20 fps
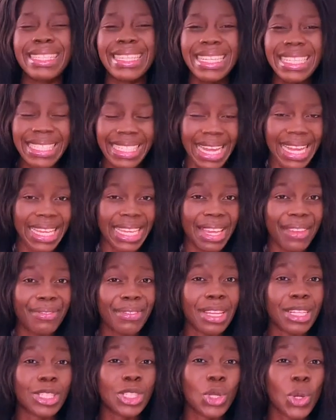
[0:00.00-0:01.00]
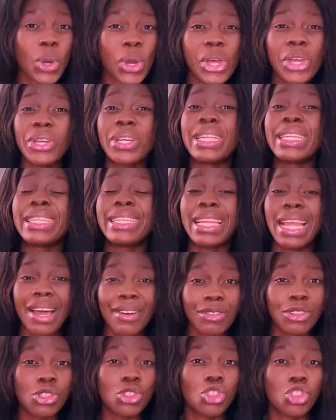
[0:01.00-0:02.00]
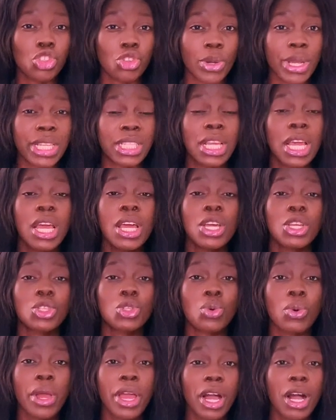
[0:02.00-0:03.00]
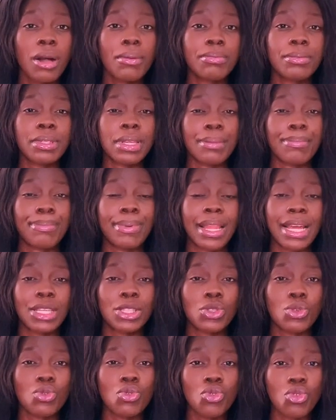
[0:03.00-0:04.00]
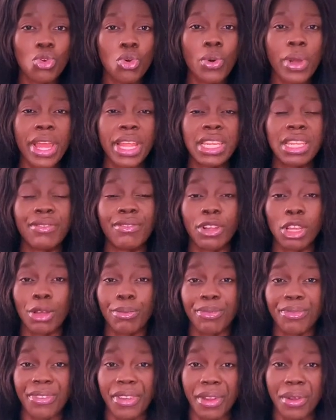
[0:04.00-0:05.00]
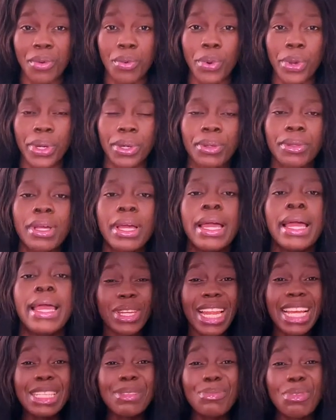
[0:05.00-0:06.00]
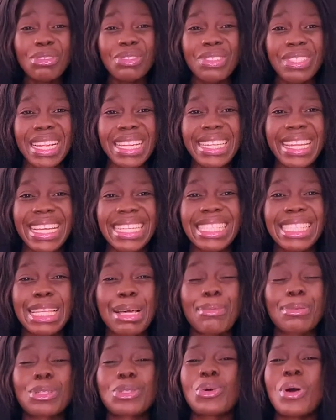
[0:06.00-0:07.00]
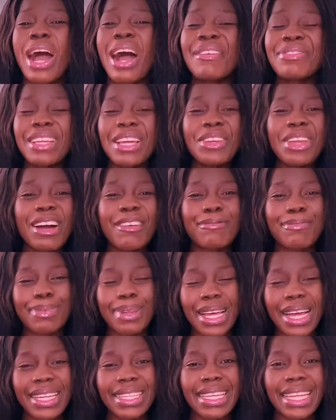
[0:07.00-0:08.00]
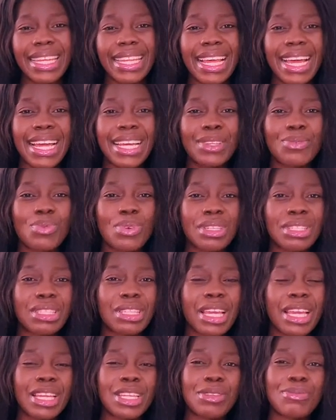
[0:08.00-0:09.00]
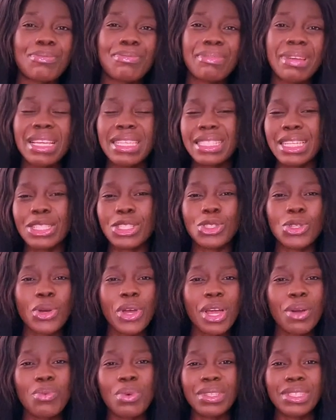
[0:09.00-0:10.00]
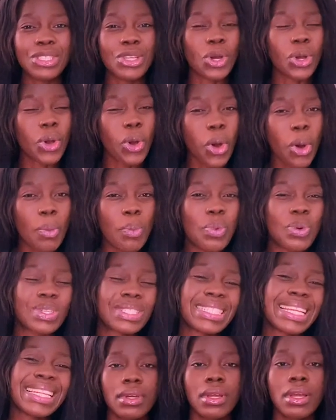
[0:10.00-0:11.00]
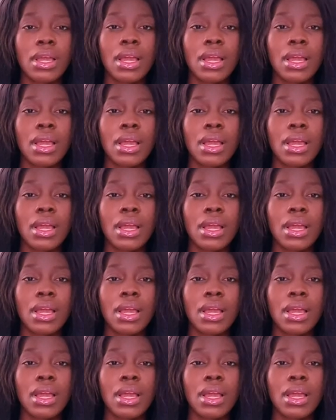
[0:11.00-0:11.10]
This can give the soil enough nutrients to help the plant to grow and develop very well. So let's move to the next step. So after you have plowed the land and mix the soil with your compost,